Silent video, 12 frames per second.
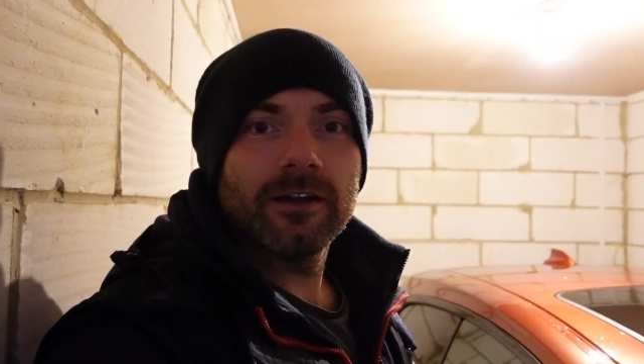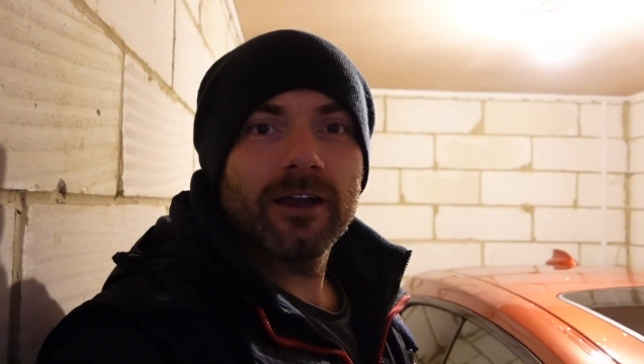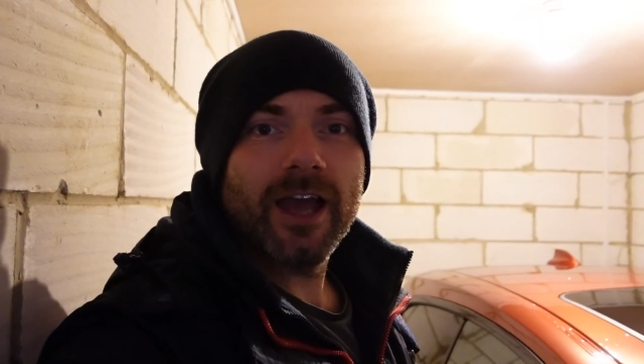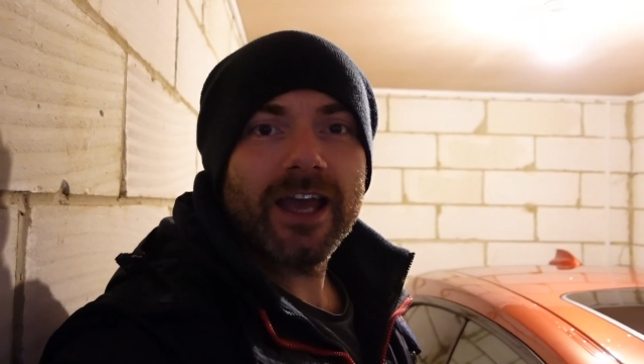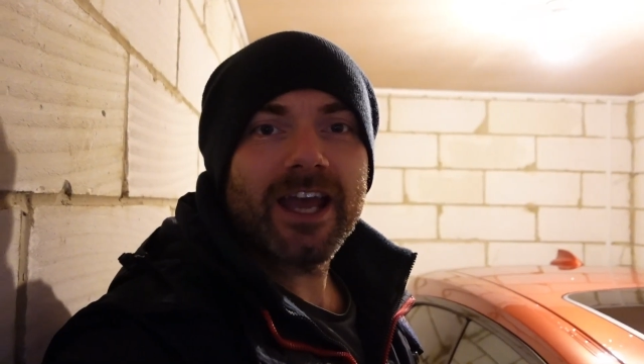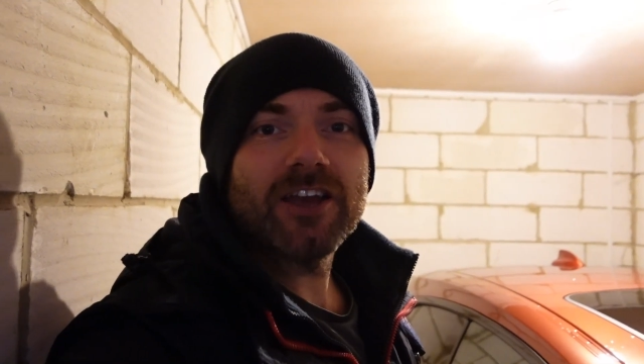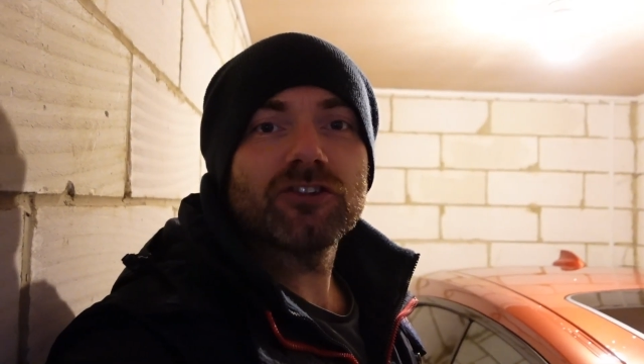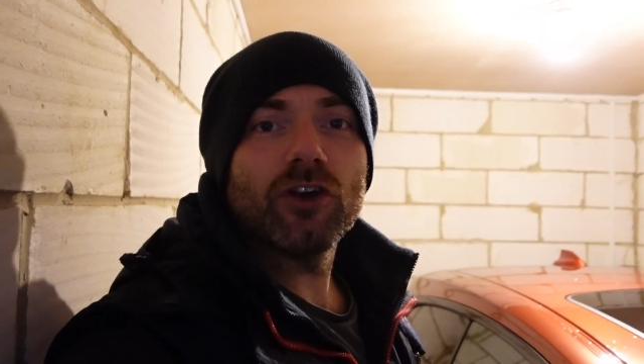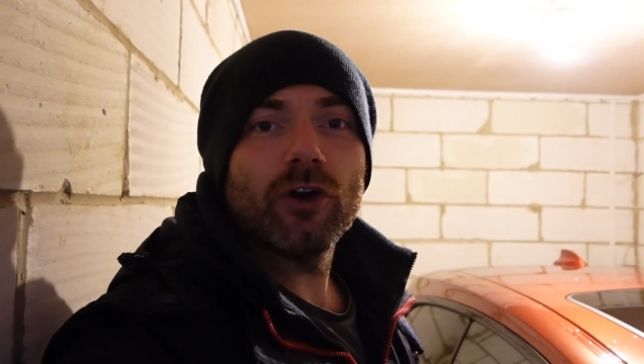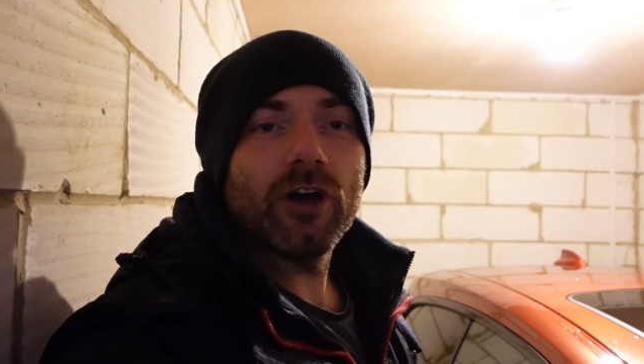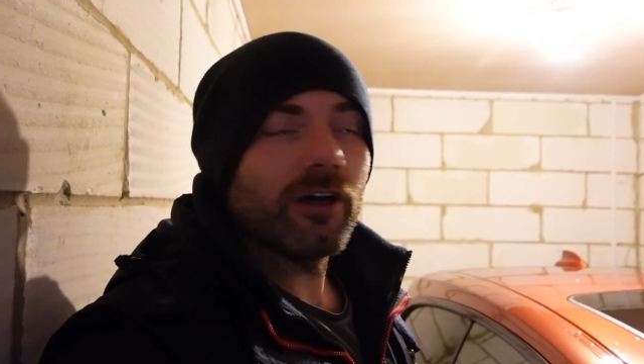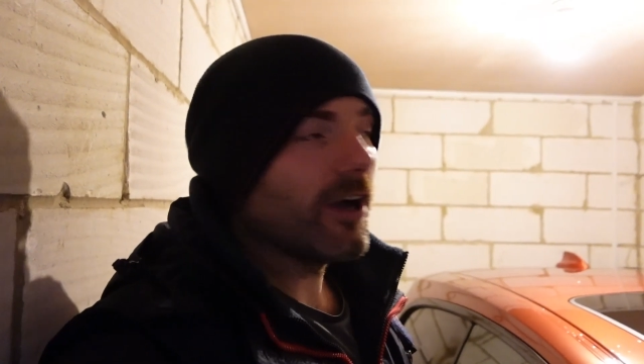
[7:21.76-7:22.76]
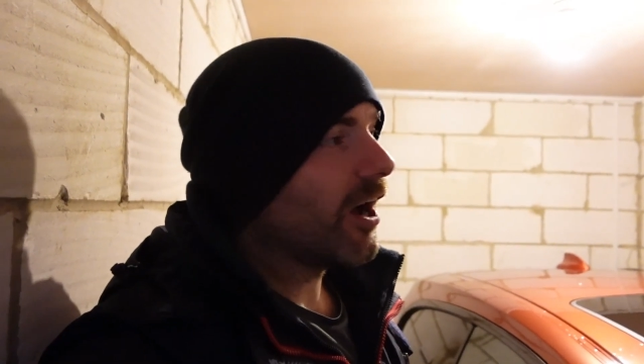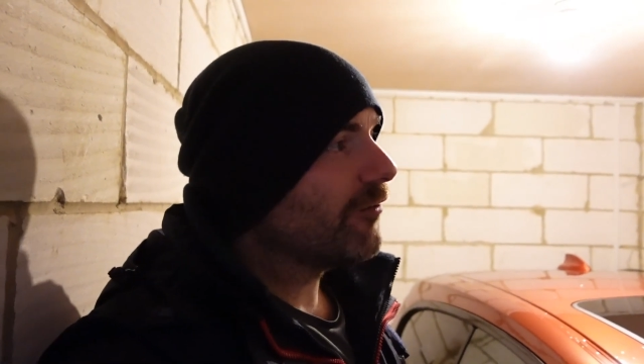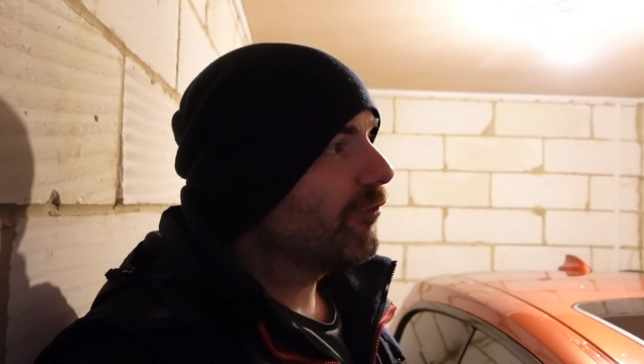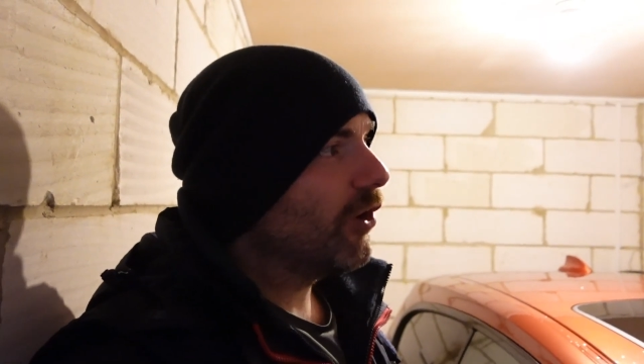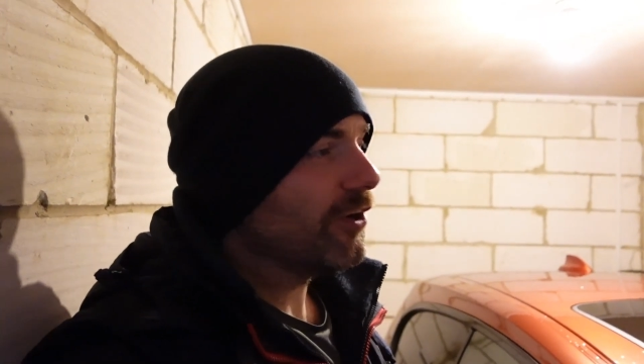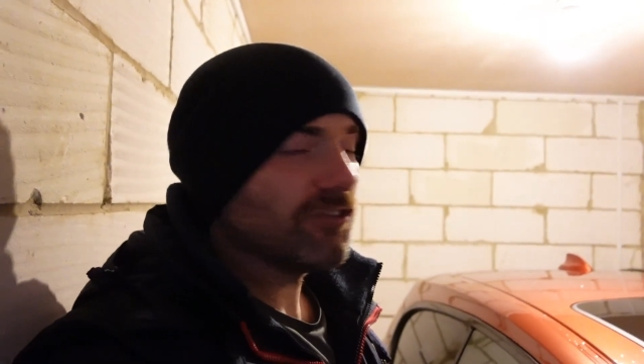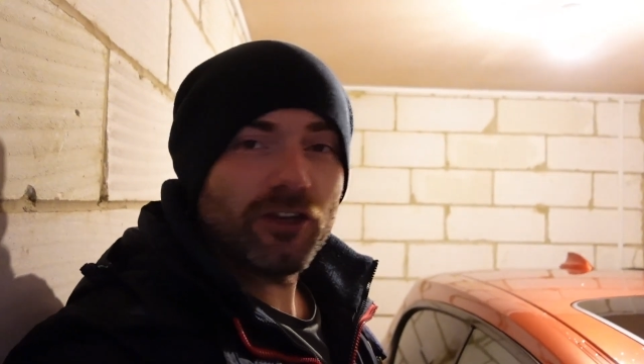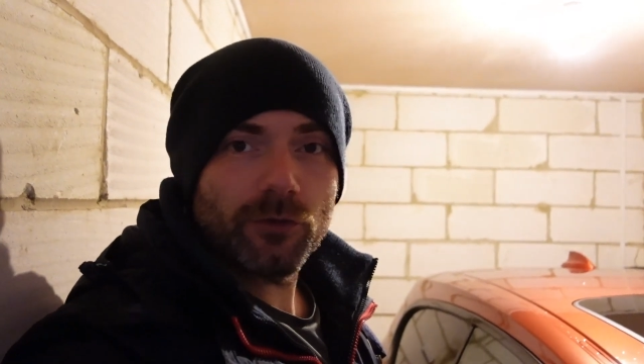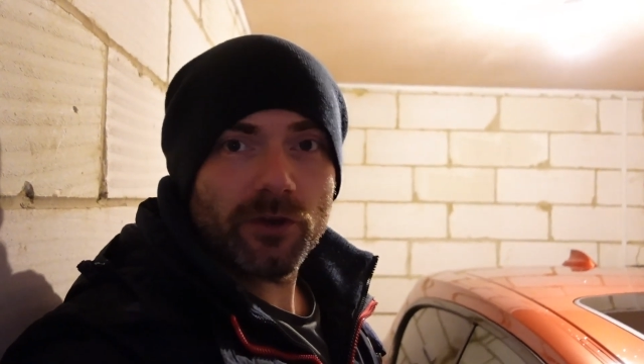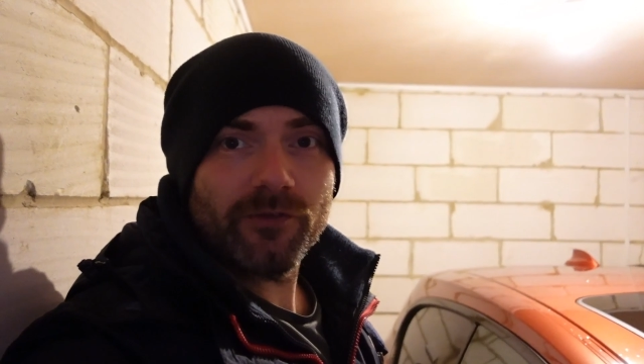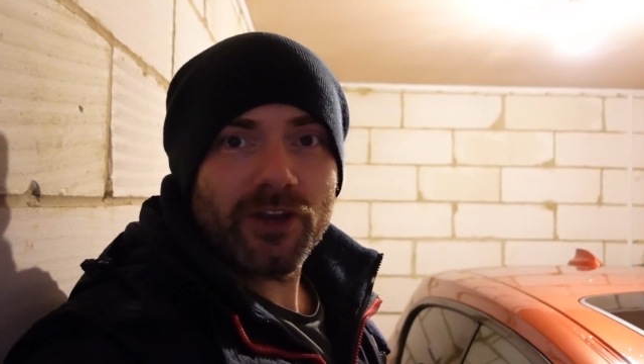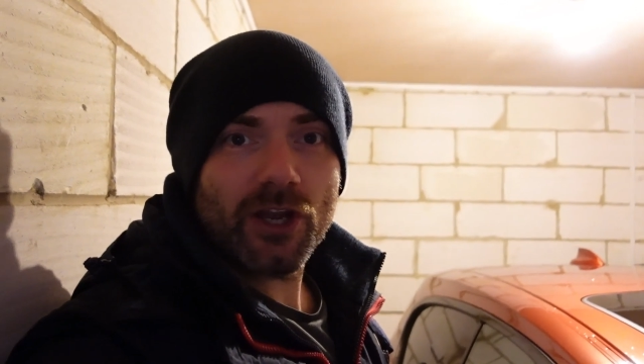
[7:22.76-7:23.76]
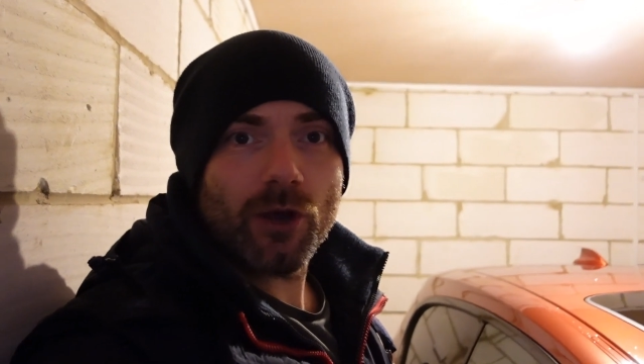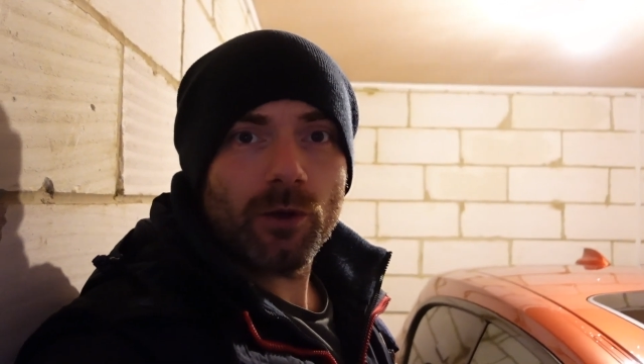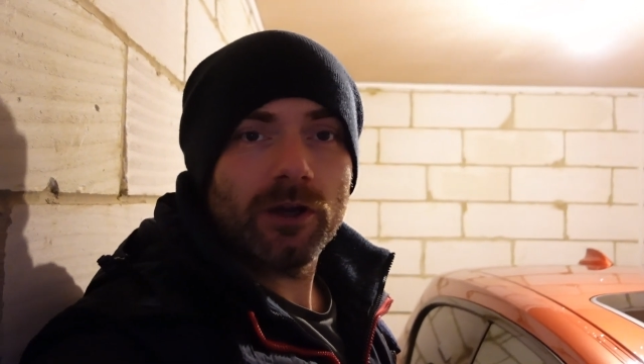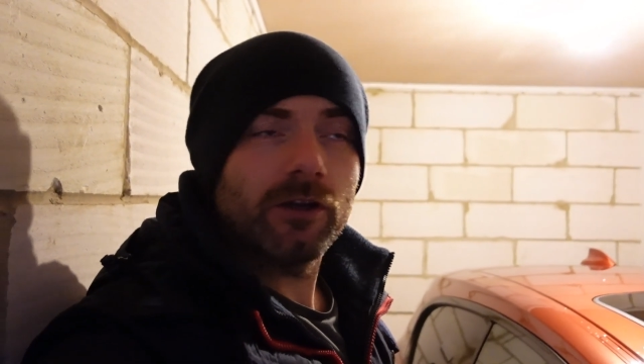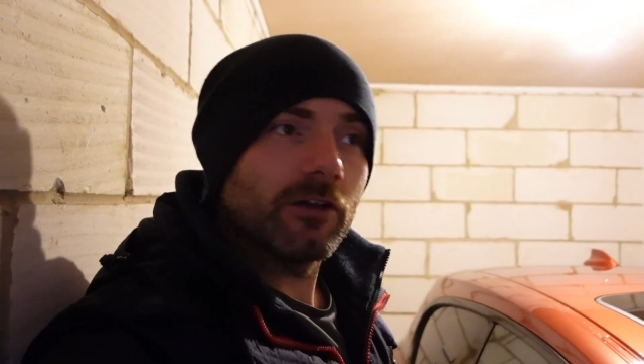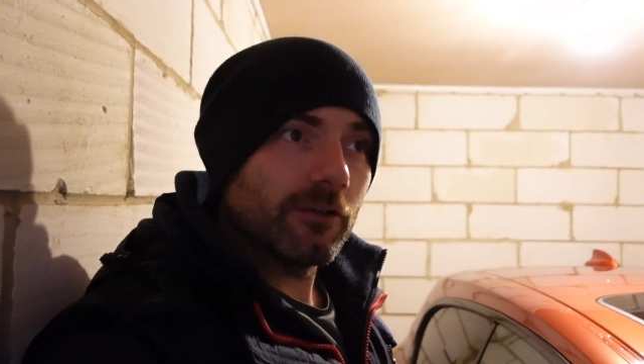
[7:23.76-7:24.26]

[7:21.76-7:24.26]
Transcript: Hey guys, so I thought instead of doing a video